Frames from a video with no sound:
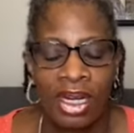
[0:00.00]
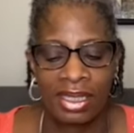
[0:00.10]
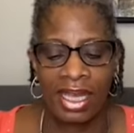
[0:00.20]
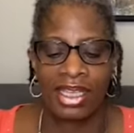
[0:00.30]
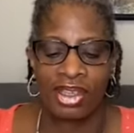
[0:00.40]

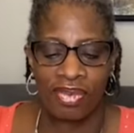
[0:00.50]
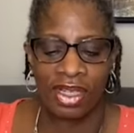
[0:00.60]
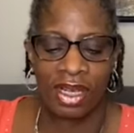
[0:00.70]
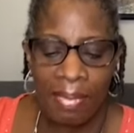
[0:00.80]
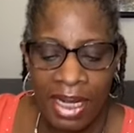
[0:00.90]
Thank you for
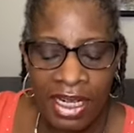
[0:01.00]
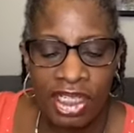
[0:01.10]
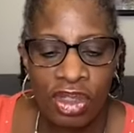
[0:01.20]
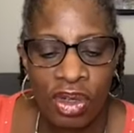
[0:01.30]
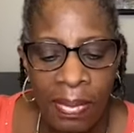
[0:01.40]
coming in and
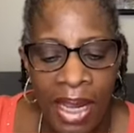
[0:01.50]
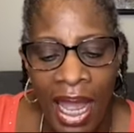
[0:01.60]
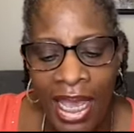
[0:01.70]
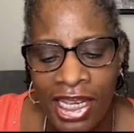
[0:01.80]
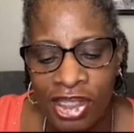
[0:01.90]
joining me.
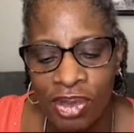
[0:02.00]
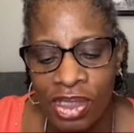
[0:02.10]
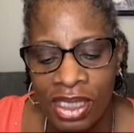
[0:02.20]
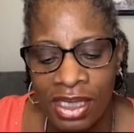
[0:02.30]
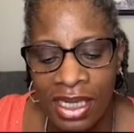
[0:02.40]
How you
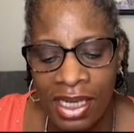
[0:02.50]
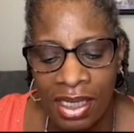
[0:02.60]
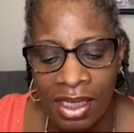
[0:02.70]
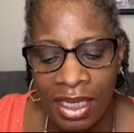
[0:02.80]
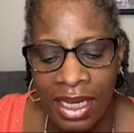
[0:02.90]
doing today,
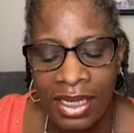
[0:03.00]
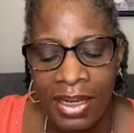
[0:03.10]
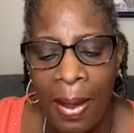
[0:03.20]
young lady?